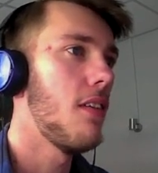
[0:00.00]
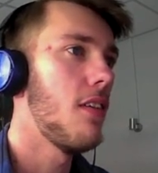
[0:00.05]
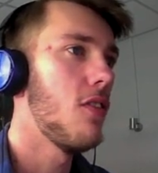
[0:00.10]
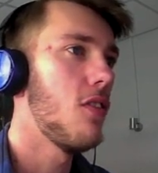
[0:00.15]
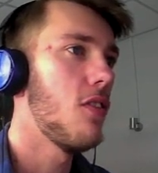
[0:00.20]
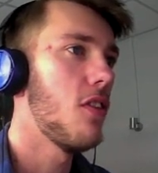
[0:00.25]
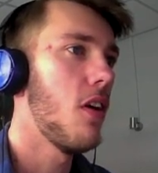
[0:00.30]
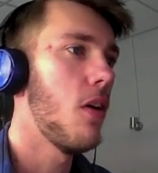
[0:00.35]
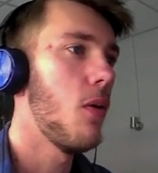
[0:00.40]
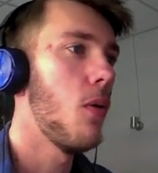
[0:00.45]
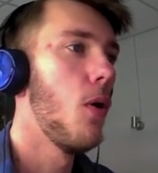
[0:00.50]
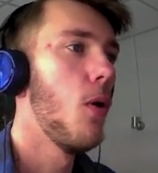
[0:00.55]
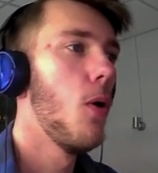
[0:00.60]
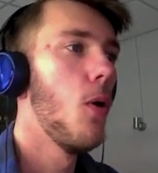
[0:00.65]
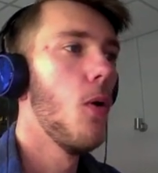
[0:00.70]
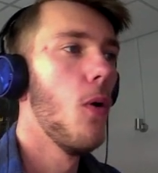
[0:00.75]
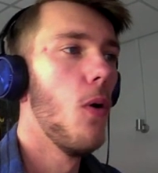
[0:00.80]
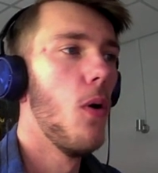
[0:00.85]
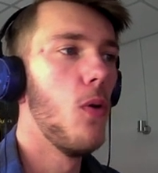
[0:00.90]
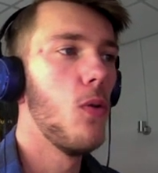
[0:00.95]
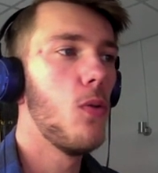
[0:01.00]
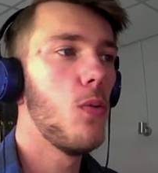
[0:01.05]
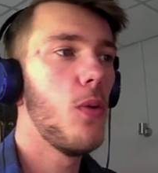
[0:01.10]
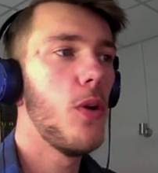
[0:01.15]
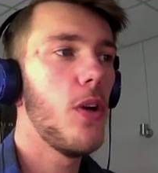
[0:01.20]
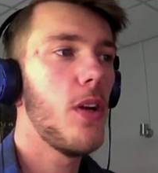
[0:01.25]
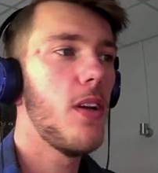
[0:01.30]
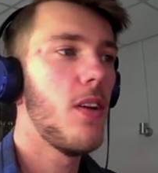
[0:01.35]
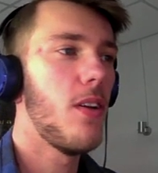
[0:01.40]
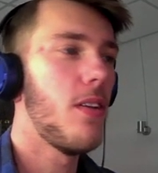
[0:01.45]
And so I was
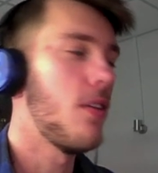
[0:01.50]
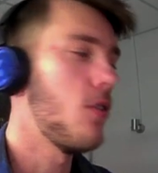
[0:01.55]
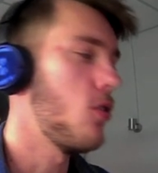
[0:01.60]
working on this